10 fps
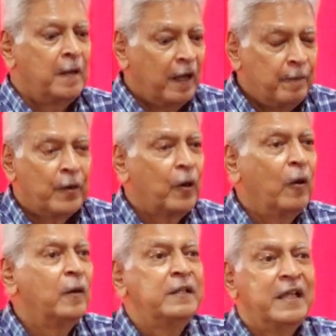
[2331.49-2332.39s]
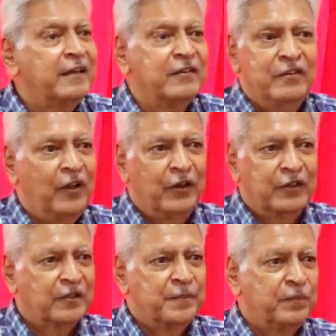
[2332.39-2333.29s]
Abroad, that is
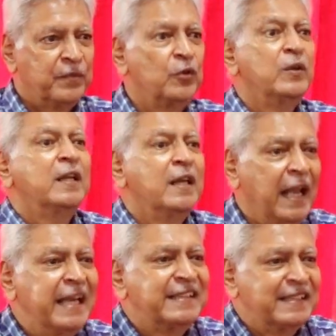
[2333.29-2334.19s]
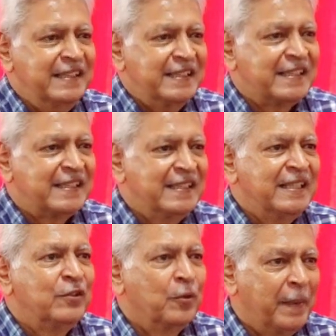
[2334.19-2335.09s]
not you need a license
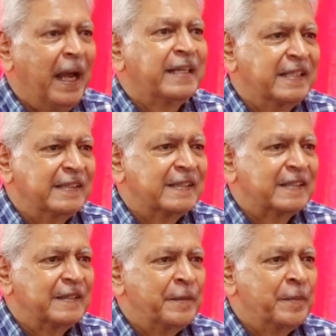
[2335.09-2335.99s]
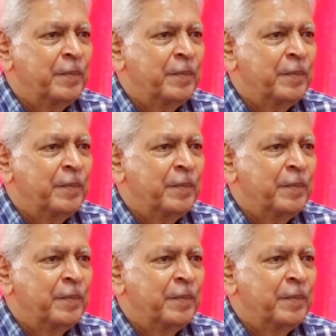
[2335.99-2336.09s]
to practice.